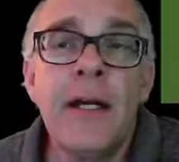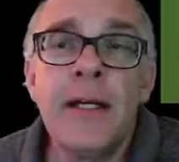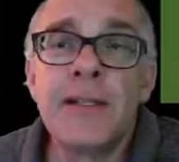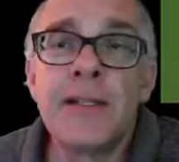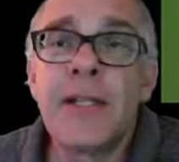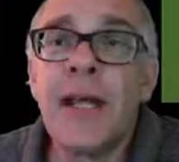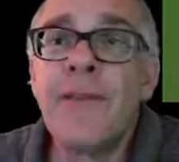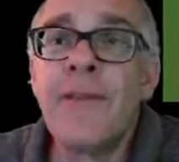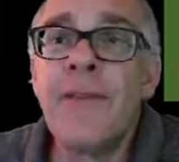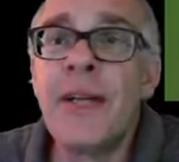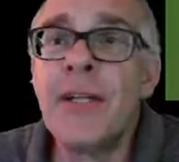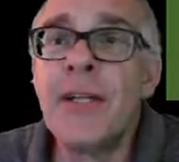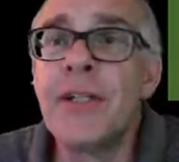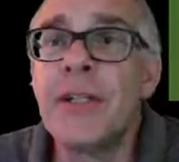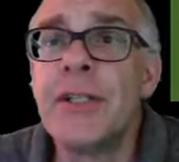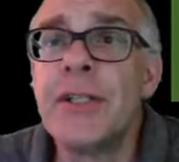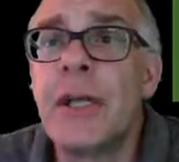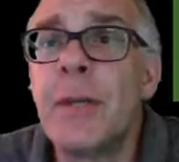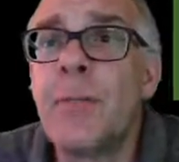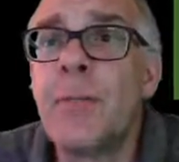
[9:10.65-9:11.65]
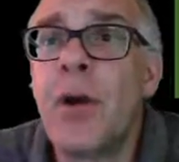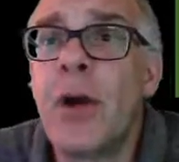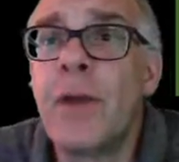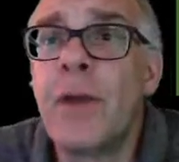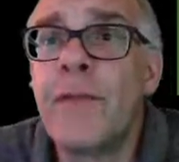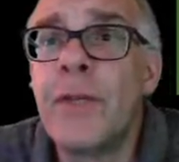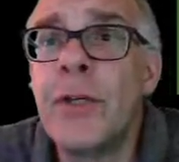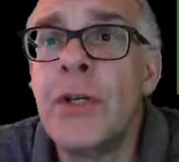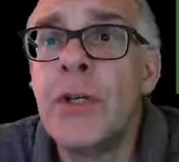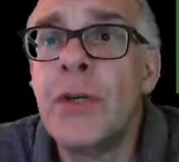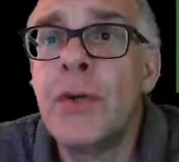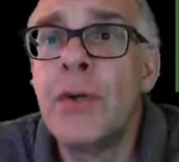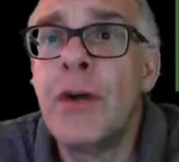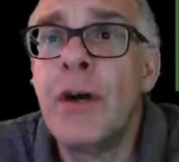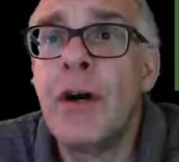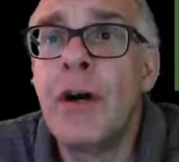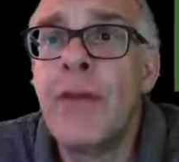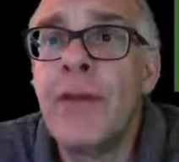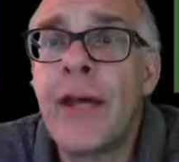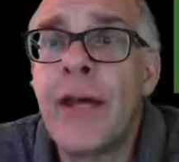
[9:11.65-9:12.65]
So that finishes up our view
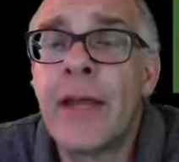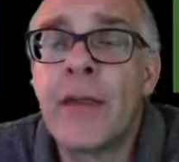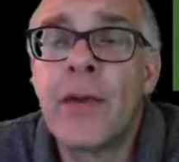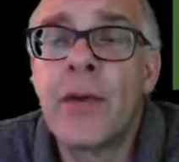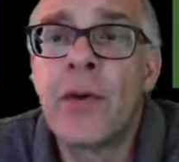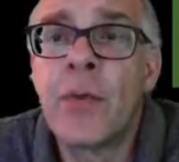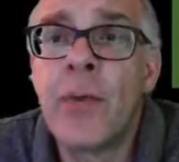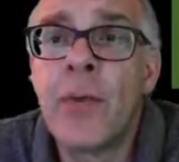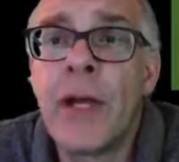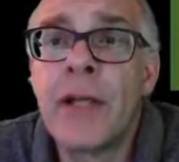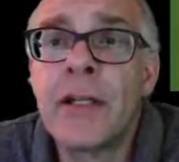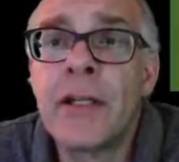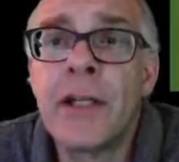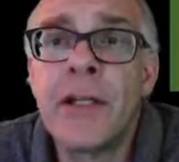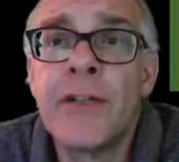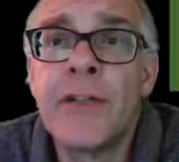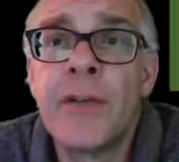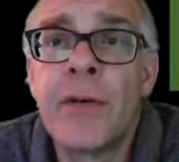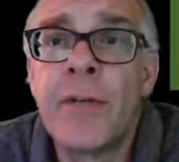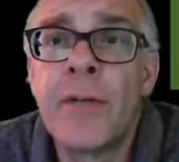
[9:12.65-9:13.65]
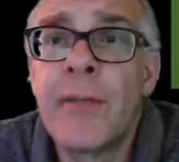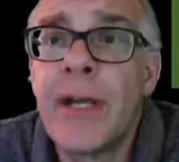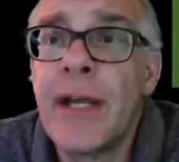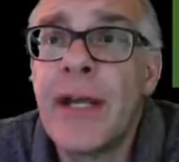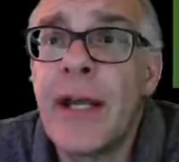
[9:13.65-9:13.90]
of ethical relativism.